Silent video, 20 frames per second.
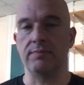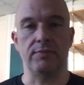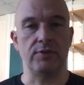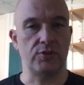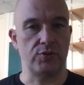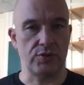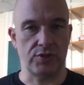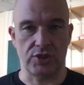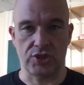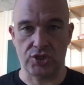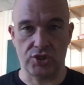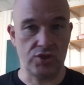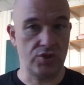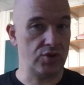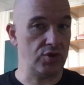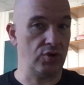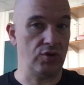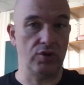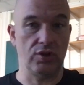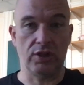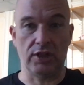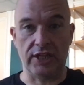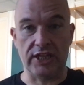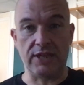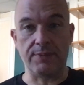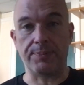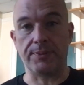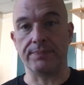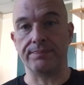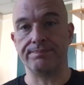This was a sudden
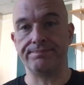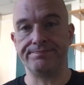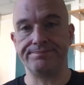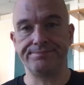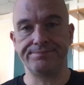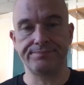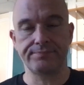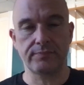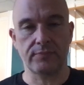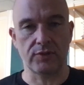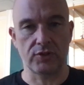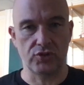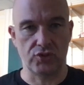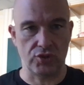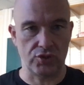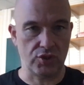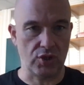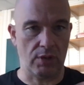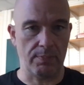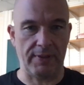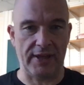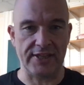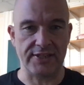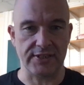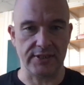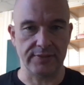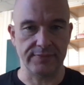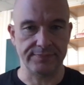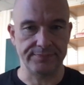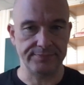leap. Just got
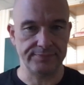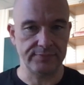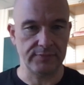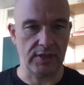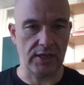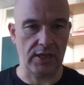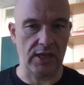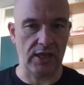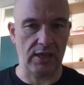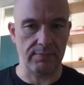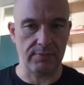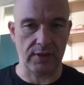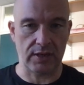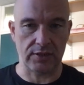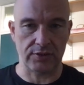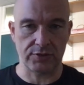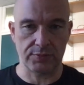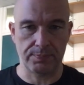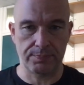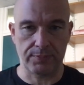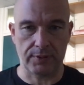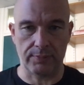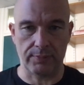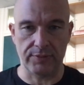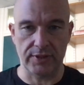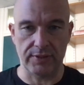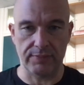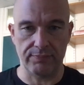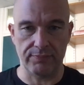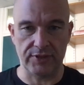better. I'll just bob
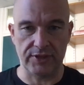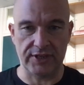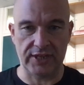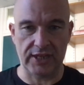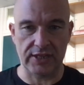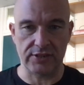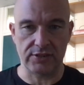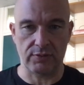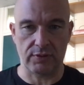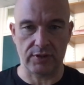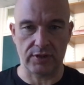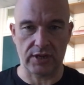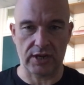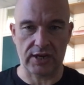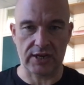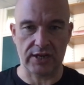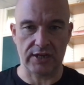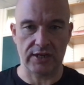the data on.